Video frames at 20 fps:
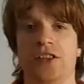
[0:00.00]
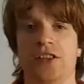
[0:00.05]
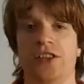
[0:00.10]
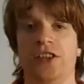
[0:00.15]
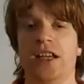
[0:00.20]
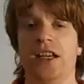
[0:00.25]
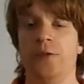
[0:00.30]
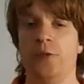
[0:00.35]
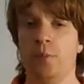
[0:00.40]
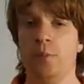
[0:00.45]
I
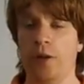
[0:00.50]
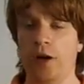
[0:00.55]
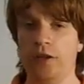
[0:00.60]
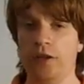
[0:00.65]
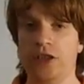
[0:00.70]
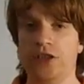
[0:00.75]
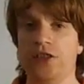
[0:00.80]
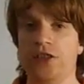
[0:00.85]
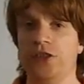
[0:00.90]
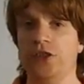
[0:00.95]
said, if it
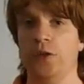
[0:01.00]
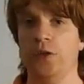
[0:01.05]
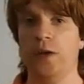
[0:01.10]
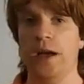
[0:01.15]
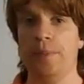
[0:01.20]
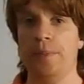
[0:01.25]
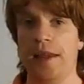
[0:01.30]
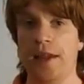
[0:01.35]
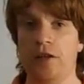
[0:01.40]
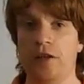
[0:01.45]
polished itself
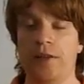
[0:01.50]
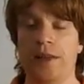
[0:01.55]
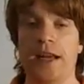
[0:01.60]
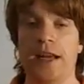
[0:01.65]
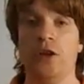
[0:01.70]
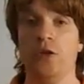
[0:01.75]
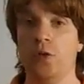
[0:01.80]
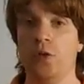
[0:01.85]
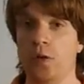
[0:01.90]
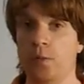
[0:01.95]
up here and there,
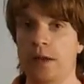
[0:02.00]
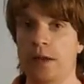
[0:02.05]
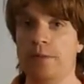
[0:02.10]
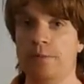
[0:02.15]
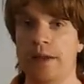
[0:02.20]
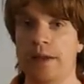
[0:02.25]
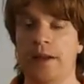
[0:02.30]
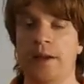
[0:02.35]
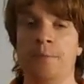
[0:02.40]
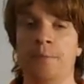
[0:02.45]
it could have been
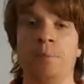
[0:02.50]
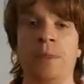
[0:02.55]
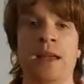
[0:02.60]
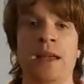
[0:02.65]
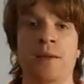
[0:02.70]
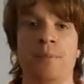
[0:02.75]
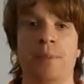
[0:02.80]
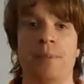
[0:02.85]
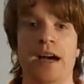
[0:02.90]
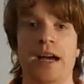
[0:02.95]
better.
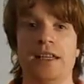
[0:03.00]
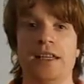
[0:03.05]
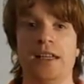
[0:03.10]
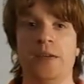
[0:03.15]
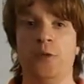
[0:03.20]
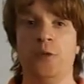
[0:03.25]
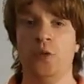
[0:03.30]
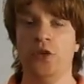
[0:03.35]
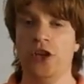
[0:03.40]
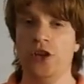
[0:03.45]
But
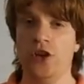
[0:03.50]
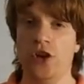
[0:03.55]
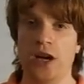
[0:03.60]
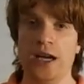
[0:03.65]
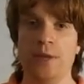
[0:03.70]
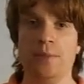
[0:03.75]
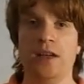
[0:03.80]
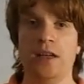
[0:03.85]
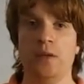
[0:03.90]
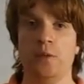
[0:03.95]
if it was a
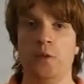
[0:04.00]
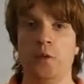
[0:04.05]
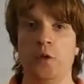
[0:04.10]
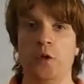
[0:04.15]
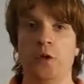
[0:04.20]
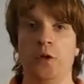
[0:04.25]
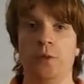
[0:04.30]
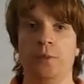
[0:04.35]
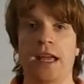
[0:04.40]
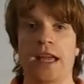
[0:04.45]
90-minute
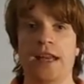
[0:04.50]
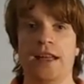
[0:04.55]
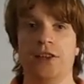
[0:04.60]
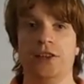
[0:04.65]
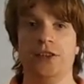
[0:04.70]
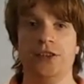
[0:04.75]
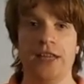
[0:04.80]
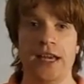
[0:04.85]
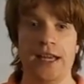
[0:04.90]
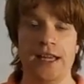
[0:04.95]
film and it
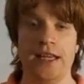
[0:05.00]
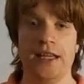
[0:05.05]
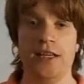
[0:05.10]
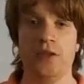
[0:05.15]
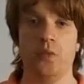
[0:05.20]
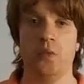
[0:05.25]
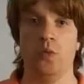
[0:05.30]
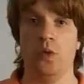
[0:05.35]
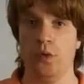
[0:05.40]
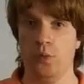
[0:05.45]
stayed
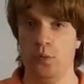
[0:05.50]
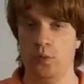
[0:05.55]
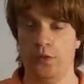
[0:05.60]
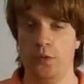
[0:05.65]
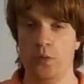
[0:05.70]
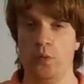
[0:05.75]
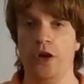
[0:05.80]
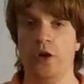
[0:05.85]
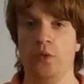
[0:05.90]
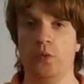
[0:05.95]

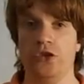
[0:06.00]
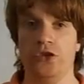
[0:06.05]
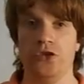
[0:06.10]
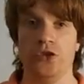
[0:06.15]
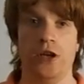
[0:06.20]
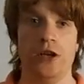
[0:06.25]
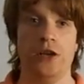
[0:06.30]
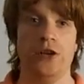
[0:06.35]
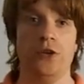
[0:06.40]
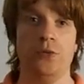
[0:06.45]
from what it was
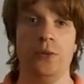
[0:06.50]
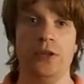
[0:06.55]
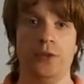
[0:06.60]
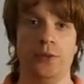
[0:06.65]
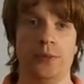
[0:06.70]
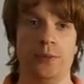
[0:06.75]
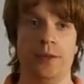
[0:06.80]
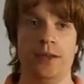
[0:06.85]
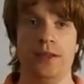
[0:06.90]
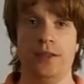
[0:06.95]
trying to do, as
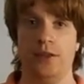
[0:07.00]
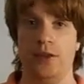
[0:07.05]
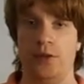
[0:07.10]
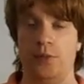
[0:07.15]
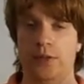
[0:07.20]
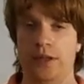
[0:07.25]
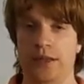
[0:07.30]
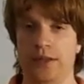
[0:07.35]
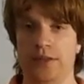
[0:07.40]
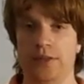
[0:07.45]

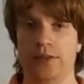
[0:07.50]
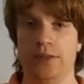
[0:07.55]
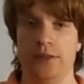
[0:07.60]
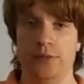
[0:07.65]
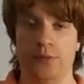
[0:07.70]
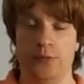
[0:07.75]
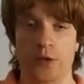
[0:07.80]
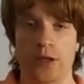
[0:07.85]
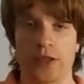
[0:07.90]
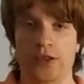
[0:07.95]

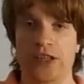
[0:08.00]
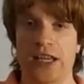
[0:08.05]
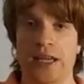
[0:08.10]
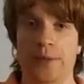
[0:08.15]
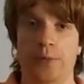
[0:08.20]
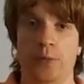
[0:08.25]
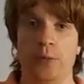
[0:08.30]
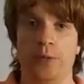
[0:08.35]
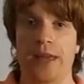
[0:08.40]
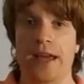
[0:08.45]
for
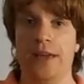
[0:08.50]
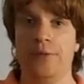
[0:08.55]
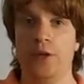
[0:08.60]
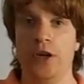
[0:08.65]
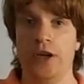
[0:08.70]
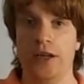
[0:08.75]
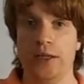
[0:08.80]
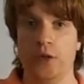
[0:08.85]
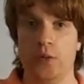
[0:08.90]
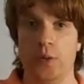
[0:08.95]
example, that
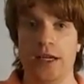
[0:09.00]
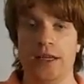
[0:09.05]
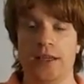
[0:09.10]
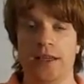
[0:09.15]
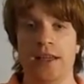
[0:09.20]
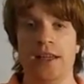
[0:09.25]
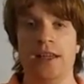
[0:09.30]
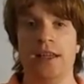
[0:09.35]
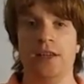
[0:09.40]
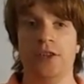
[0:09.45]
very quick
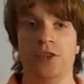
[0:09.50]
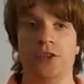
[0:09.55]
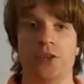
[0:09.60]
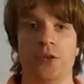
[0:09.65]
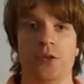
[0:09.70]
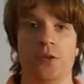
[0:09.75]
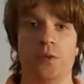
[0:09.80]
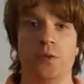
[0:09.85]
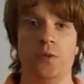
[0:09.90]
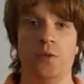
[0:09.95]
sort
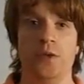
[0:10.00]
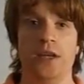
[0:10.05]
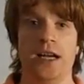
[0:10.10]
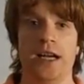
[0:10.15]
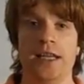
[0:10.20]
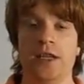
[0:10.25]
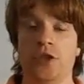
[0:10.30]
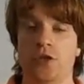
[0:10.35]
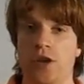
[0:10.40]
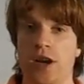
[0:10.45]
of
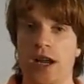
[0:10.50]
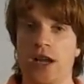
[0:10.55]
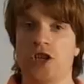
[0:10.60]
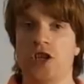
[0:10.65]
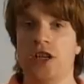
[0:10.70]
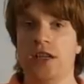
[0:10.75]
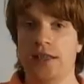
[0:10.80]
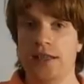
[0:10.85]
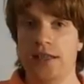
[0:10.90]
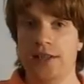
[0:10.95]

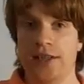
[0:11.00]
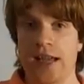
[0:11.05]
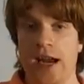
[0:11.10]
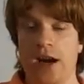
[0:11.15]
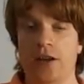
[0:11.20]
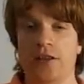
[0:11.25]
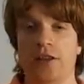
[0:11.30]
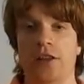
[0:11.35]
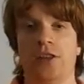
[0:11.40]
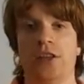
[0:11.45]
introduction to these
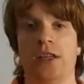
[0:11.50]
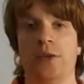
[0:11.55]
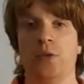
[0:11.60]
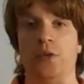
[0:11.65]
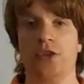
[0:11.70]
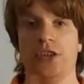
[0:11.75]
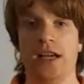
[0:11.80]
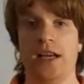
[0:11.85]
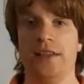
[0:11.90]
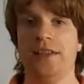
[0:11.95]
characters, if it
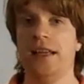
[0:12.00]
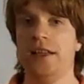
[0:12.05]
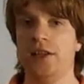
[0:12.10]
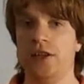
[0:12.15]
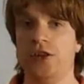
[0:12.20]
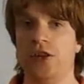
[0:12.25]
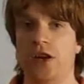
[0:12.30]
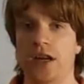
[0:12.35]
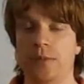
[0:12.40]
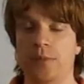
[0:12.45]
was cut down to
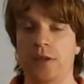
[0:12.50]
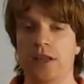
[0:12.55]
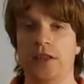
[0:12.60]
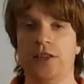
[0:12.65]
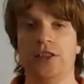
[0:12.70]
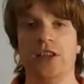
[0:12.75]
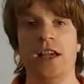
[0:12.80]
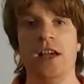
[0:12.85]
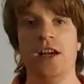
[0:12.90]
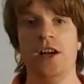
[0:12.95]
90
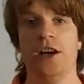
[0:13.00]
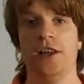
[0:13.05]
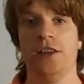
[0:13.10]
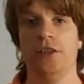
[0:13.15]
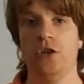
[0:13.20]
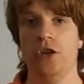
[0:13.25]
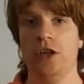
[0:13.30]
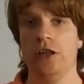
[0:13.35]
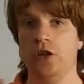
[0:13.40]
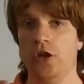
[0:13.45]
minutes, I
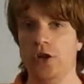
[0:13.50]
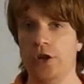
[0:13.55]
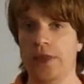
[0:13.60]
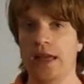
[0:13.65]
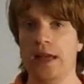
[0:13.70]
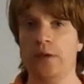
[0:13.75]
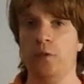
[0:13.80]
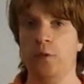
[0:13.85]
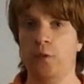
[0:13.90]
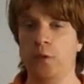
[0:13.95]
thought a lot of
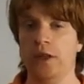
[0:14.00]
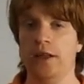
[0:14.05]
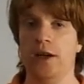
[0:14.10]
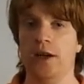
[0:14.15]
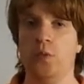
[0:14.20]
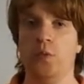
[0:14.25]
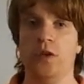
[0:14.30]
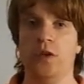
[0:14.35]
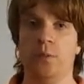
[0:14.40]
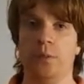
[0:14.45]
that
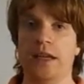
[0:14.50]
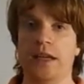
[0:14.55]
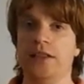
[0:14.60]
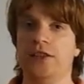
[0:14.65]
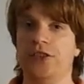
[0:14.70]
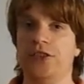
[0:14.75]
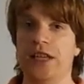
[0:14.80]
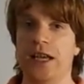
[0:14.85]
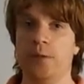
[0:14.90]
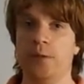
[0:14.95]
filler would have been
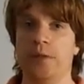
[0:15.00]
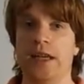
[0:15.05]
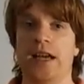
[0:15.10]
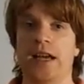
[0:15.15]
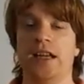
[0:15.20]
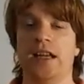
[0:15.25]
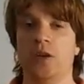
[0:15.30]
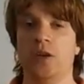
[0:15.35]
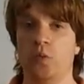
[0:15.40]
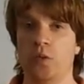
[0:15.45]
stamped out,
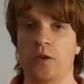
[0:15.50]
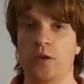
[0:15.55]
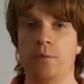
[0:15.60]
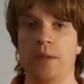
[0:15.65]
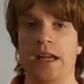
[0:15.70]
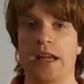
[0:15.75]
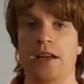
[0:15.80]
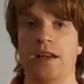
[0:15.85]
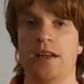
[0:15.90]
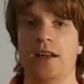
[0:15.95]
and it would have
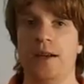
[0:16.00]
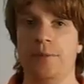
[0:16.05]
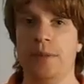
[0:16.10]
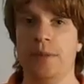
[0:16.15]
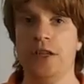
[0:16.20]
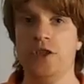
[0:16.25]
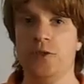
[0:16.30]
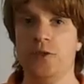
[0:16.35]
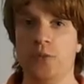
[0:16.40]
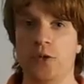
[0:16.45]
made it a
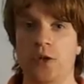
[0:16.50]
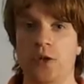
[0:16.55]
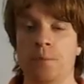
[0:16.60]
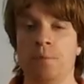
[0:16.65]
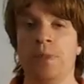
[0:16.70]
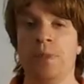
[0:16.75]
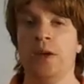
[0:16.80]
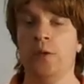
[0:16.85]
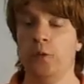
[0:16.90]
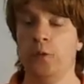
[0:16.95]
much more
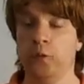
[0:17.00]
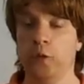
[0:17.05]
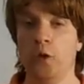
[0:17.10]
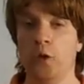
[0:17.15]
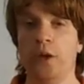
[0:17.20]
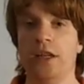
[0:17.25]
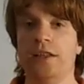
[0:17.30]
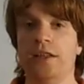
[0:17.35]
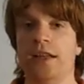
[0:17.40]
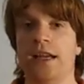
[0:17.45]

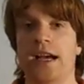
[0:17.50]
fluent